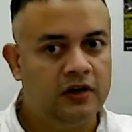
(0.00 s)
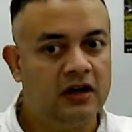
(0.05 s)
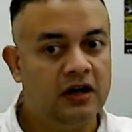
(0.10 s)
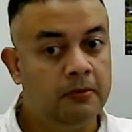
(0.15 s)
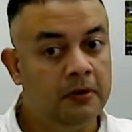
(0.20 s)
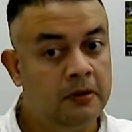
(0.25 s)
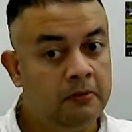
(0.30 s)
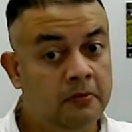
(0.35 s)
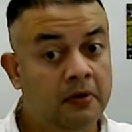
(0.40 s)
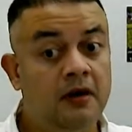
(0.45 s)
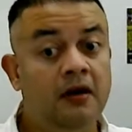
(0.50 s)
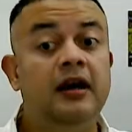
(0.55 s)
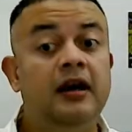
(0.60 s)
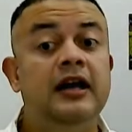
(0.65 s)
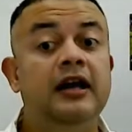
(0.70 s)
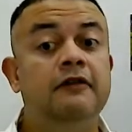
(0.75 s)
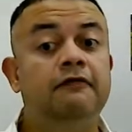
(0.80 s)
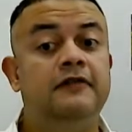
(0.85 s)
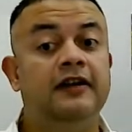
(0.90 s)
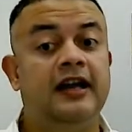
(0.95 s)
remember
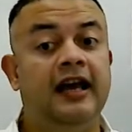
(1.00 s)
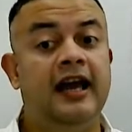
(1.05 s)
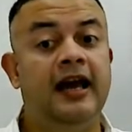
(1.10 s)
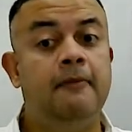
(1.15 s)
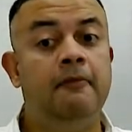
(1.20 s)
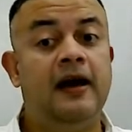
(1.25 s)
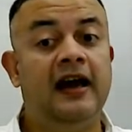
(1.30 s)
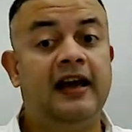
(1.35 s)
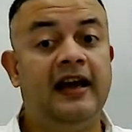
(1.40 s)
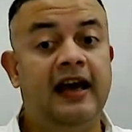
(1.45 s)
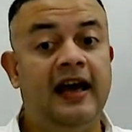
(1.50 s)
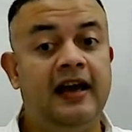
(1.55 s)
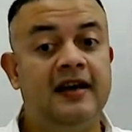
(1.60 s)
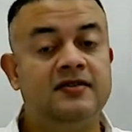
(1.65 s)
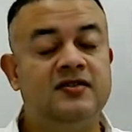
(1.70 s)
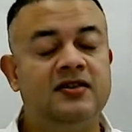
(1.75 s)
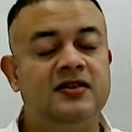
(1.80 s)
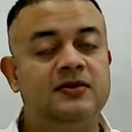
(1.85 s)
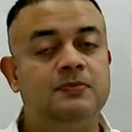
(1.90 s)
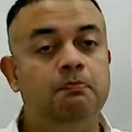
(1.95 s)
if the k by
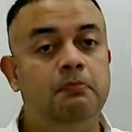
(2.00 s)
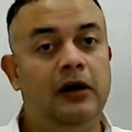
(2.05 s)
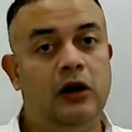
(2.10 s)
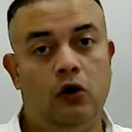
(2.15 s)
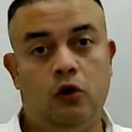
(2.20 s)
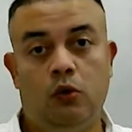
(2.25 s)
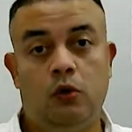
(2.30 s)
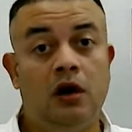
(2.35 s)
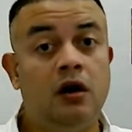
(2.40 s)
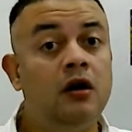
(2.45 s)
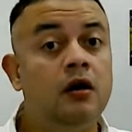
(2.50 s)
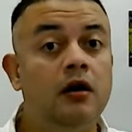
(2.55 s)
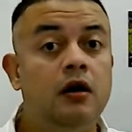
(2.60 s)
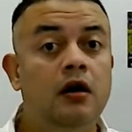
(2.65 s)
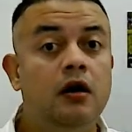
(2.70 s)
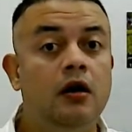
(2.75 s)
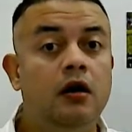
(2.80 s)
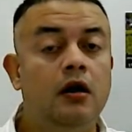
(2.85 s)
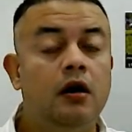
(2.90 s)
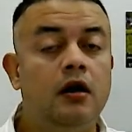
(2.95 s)
ks is below 1
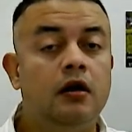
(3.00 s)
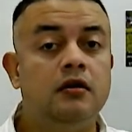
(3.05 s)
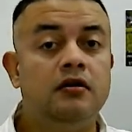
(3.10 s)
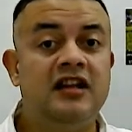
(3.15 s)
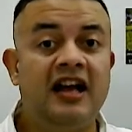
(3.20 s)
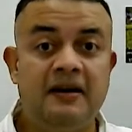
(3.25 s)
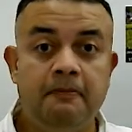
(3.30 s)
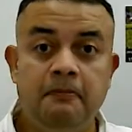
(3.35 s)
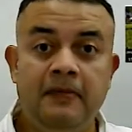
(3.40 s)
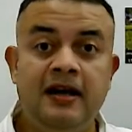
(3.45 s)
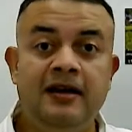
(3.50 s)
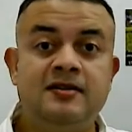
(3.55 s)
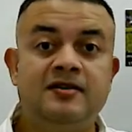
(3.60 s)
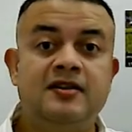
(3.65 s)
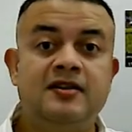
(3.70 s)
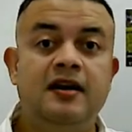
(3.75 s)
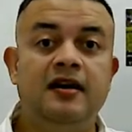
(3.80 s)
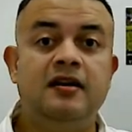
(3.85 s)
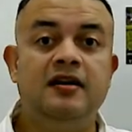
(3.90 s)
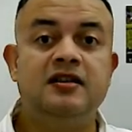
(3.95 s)
that means
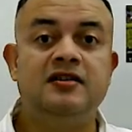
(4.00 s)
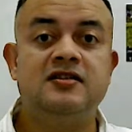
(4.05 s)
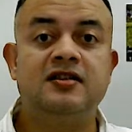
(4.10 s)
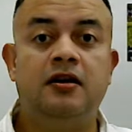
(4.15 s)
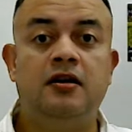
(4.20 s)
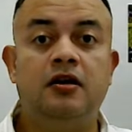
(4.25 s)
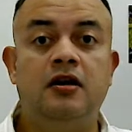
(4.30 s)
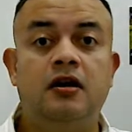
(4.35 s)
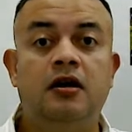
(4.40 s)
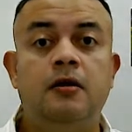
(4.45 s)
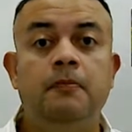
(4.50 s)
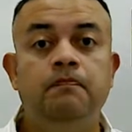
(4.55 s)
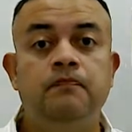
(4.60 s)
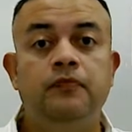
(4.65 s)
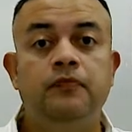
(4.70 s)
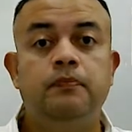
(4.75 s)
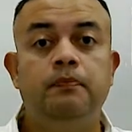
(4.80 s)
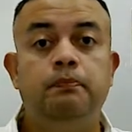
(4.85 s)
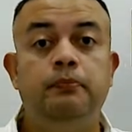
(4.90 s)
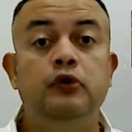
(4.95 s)
that it is under
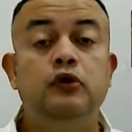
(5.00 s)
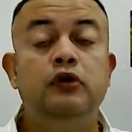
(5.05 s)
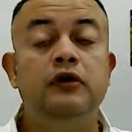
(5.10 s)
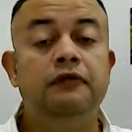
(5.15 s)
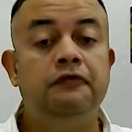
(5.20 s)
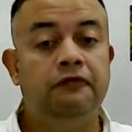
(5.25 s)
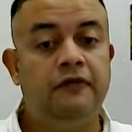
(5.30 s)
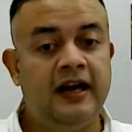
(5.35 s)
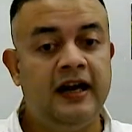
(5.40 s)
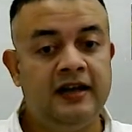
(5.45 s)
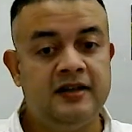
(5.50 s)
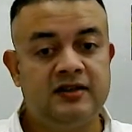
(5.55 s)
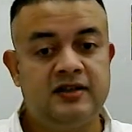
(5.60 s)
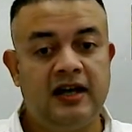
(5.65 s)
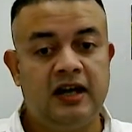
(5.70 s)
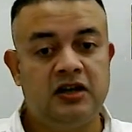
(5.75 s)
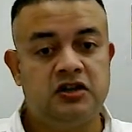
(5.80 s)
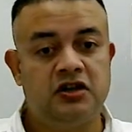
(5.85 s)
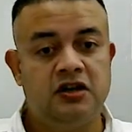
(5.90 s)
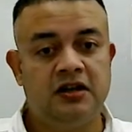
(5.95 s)
purifying
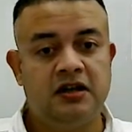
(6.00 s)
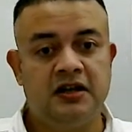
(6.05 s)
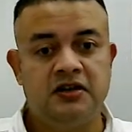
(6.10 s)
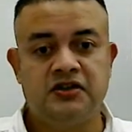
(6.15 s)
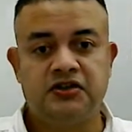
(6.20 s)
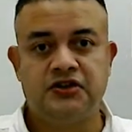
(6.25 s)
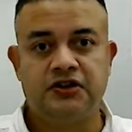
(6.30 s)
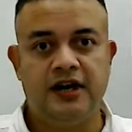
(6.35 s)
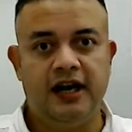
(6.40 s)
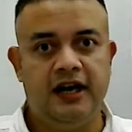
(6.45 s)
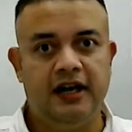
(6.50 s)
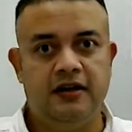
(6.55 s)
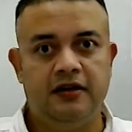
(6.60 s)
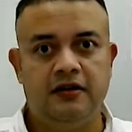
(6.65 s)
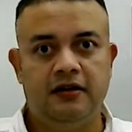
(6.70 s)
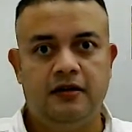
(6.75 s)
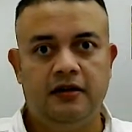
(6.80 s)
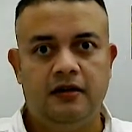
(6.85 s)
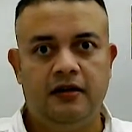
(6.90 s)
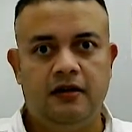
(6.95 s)
selection constraint
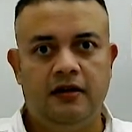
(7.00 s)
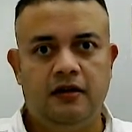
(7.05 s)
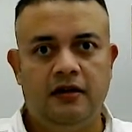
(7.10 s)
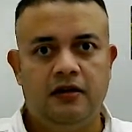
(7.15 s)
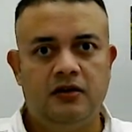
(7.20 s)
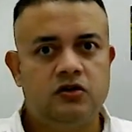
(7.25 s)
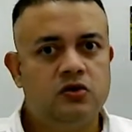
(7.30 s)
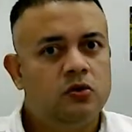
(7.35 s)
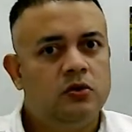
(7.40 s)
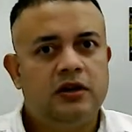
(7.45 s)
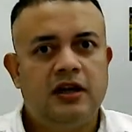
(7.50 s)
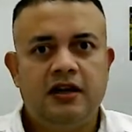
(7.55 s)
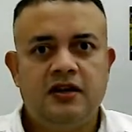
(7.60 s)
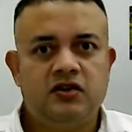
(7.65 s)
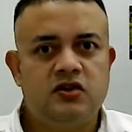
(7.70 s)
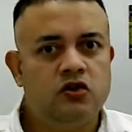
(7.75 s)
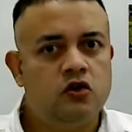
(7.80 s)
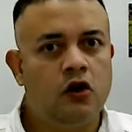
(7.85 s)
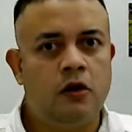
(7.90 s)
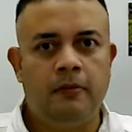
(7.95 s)
so that
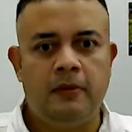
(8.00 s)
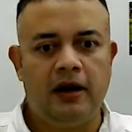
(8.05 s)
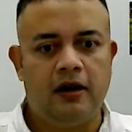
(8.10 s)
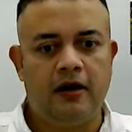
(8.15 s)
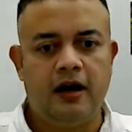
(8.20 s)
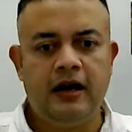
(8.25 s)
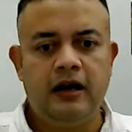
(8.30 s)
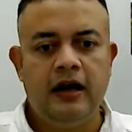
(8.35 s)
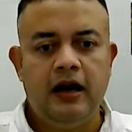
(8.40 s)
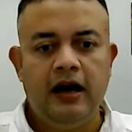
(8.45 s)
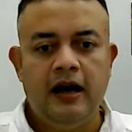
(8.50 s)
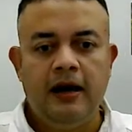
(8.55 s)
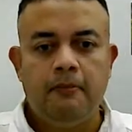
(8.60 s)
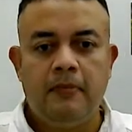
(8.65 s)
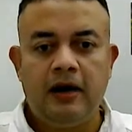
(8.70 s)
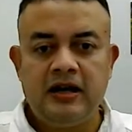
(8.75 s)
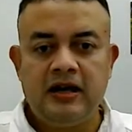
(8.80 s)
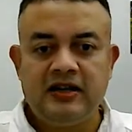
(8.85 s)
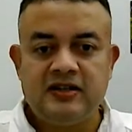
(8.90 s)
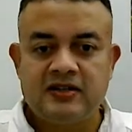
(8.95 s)
is normal right
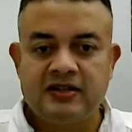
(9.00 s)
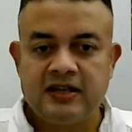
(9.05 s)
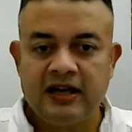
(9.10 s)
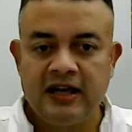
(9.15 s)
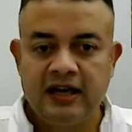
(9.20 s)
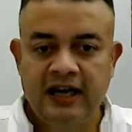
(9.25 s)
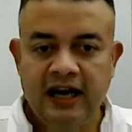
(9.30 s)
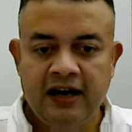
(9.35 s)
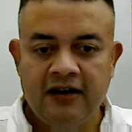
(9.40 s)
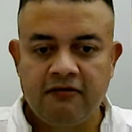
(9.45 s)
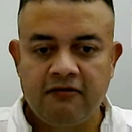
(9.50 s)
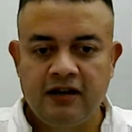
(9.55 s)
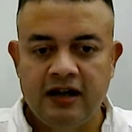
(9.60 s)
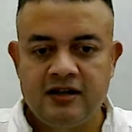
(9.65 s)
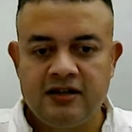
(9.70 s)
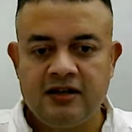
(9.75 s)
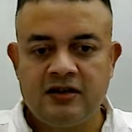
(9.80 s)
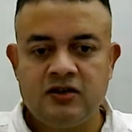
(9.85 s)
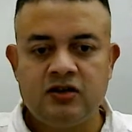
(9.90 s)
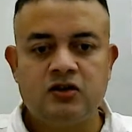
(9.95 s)
but certain
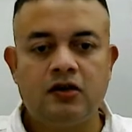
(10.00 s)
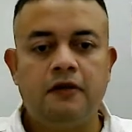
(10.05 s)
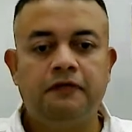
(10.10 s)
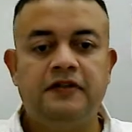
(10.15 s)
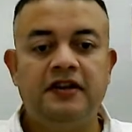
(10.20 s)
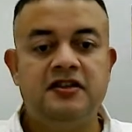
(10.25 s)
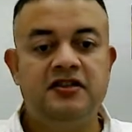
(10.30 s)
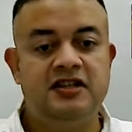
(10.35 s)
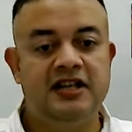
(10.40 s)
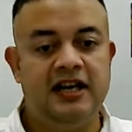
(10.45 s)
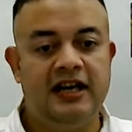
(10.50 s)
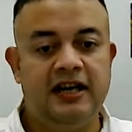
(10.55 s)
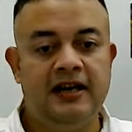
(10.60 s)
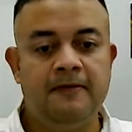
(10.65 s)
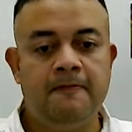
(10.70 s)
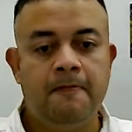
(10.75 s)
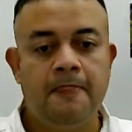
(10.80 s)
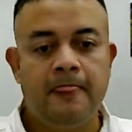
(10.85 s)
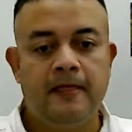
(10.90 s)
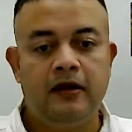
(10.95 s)
regions of the gene
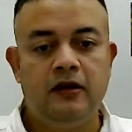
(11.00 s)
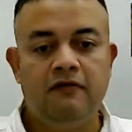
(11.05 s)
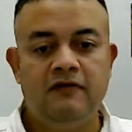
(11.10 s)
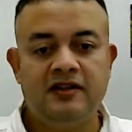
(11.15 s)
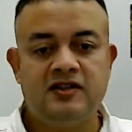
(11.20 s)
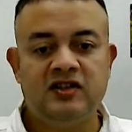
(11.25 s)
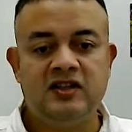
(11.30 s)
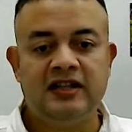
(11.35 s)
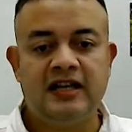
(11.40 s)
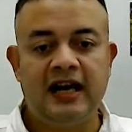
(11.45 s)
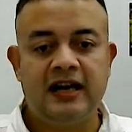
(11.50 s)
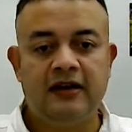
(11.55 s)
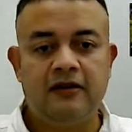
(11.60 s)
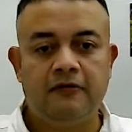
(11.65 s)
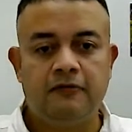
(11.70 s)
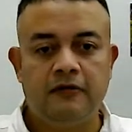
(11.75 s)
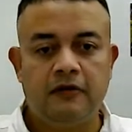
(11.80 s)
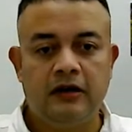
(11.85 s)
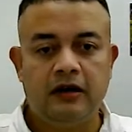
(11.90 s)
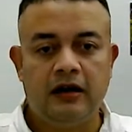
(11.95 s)
you will see that
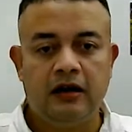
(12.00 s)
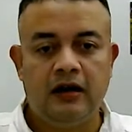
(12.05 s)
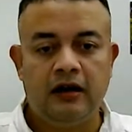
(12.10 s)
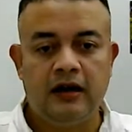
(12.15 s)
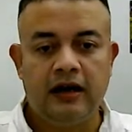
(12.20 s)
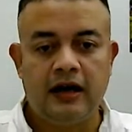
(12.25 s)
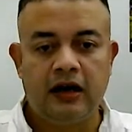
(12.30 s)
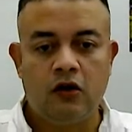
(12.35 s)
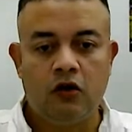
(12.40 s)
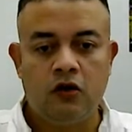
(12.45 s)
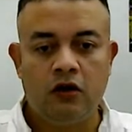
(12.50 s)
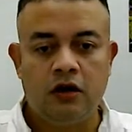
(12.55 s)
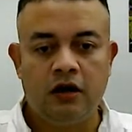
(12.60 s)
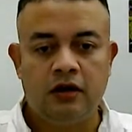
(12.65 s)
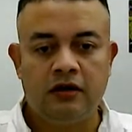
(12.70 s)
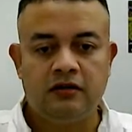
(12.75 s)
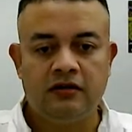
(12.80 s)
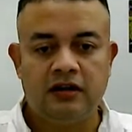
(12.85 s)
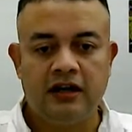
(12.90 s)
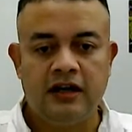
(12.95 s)
uh, around
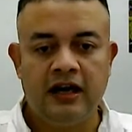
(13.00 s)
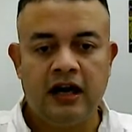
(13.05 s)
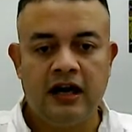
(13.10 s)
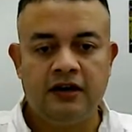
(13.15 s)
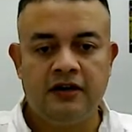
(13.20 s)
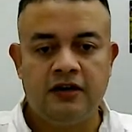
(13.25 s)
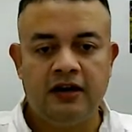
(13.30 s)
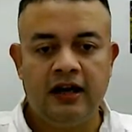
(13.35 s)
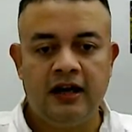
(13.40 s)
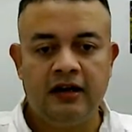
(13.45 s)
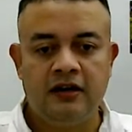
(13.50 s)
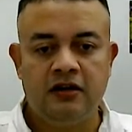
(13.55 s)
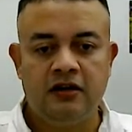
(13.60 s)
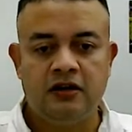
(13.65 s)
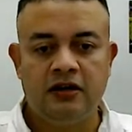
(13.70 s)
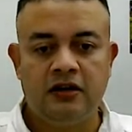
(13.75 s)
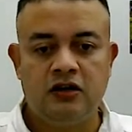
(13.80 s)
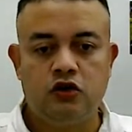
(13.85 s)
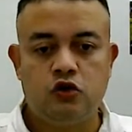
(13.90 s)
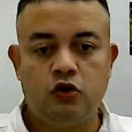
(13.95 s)
uh, 325
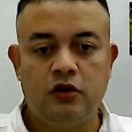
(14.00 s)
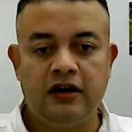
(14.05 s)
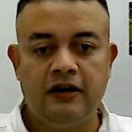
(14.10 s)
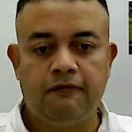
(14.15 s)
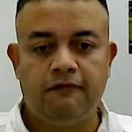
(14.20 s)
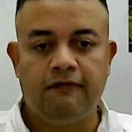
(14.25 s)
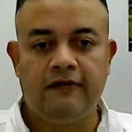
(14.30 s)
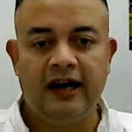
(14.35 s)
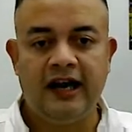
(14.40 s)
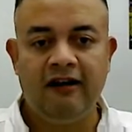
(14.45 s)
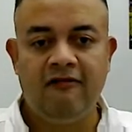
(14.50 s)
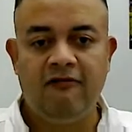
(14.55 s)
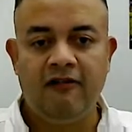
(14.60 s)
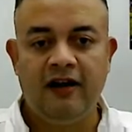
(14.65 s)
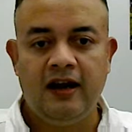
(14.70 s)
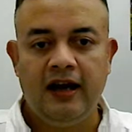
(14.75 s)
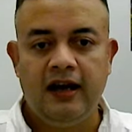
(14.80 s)
uh,